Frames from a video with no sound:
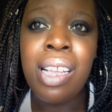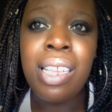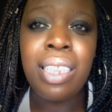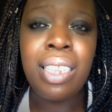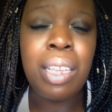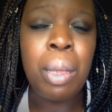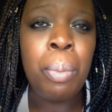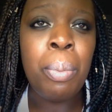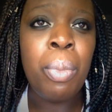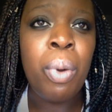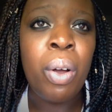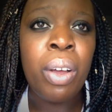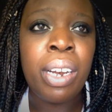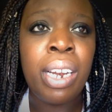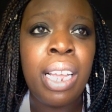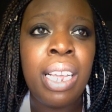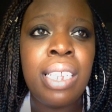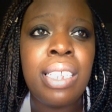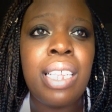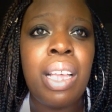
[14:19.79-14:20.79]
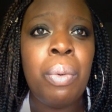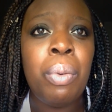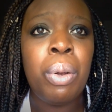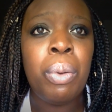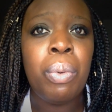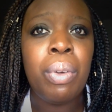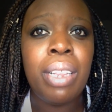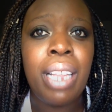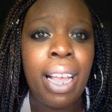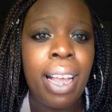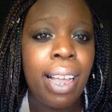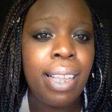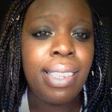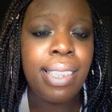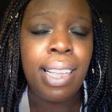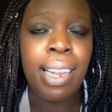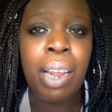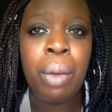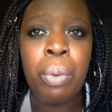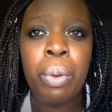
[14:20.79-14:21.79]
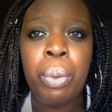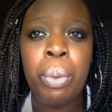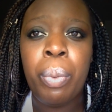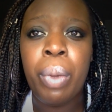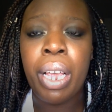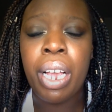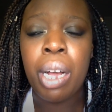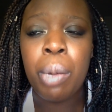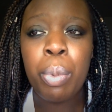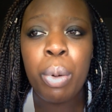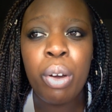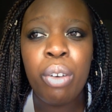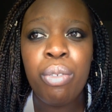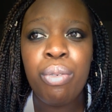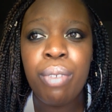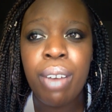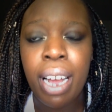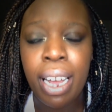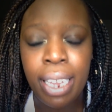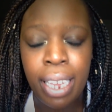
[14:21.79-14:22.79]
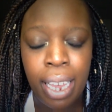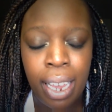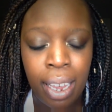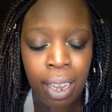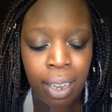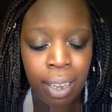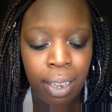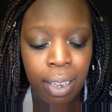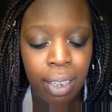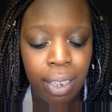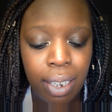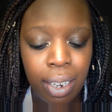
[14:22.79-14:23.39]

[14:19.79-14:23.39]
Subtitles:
some mornings, like I said, I would wake up crying,